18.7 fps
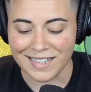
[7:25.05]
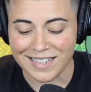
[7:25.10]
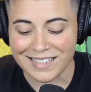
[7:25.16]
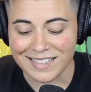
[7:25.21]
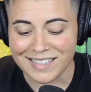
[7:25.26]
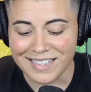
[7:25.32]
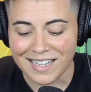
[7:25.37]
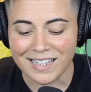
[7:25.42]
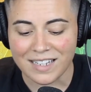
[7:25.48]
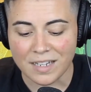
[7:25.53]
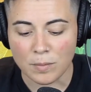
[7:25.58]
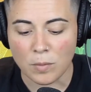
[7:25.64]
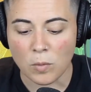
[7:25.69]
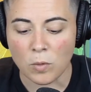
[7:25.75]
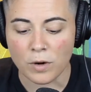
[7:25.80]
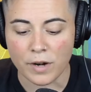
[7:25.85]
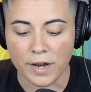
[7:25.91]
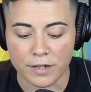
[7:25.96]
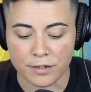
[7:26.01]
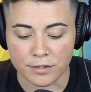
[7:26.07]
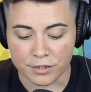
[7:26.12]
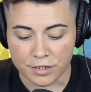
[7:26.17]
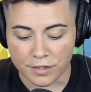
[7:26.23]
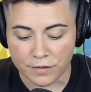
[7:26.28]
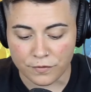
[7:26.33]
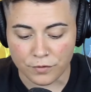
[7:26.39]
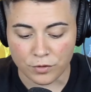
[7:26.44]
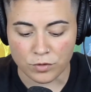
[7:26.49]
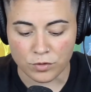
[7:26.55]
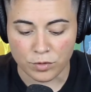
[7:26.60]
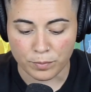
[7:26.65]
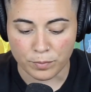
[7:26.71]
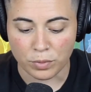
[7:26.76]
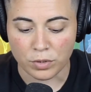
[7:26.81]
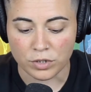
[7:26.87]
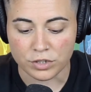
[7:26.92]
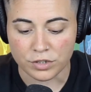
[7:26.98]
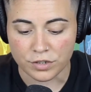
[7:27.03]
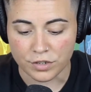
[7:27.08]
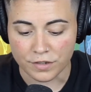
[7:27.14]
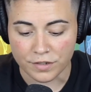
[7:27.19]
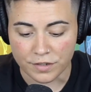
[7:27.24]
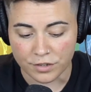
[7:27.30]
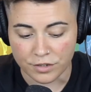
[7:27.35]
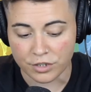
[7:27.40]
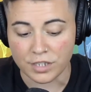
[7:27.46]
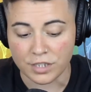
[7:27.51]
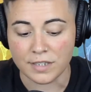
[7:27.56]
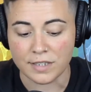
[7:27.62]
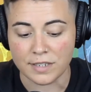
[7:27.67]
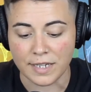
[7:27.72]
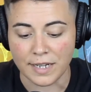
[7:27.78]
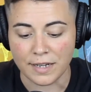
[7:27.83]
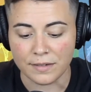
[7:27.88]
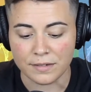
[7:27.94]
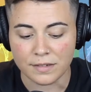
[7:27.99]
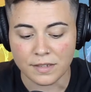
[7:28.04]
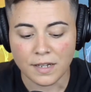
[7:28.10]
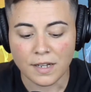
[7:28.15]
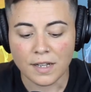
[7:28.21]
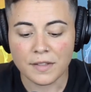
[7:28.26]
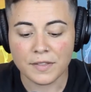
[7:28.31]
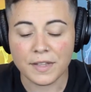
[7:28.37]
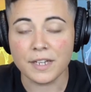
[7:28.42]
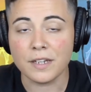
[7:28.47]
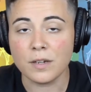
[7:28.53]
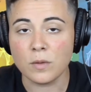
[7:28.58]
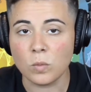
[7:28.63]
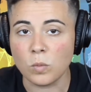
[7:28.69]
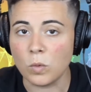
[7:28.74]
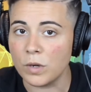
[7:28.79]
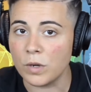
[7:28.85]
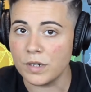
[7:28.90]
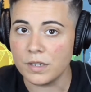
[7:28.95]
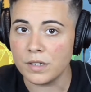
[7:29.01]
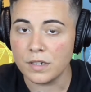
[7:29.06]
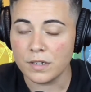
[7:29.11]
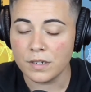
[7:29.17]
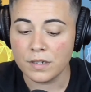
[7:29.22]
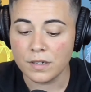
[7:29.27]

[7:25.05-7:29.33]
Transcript: it's taking more energy for you to push this shit down than it would